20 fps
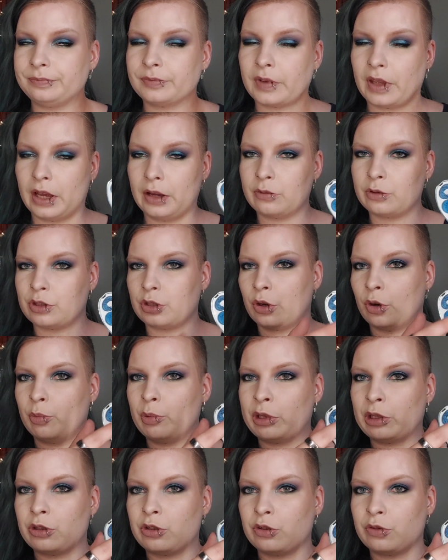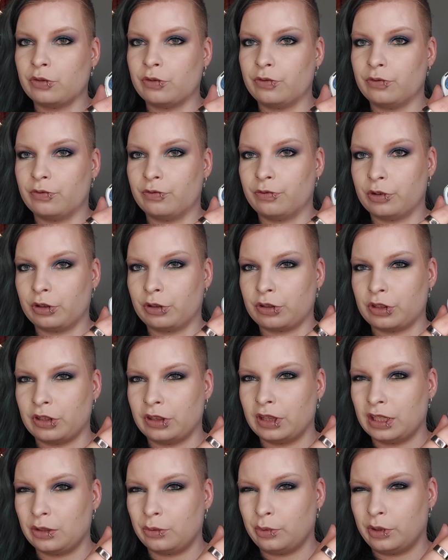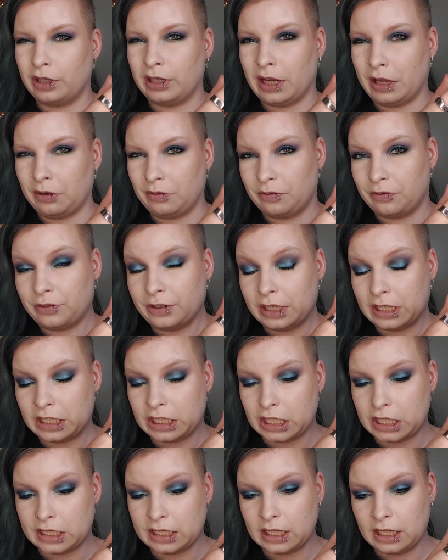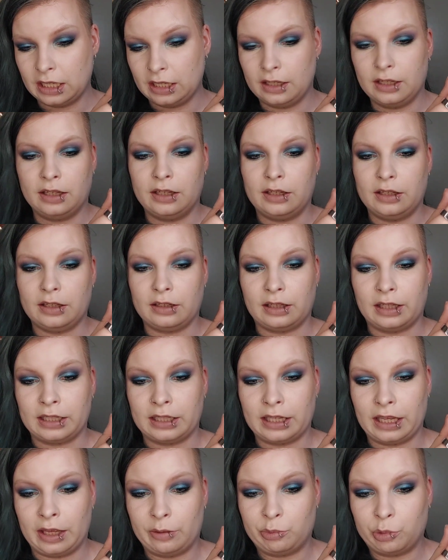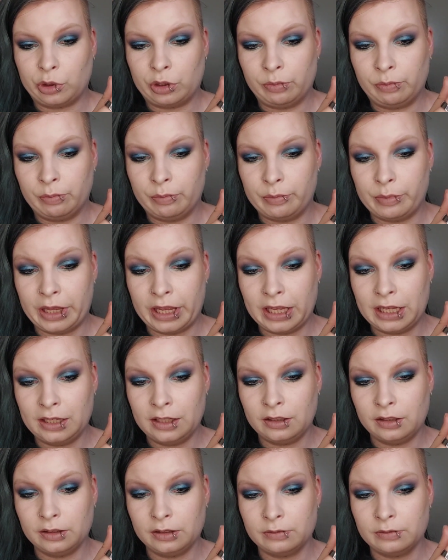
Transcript: I was hoping to focus on this one and finish it like April, May.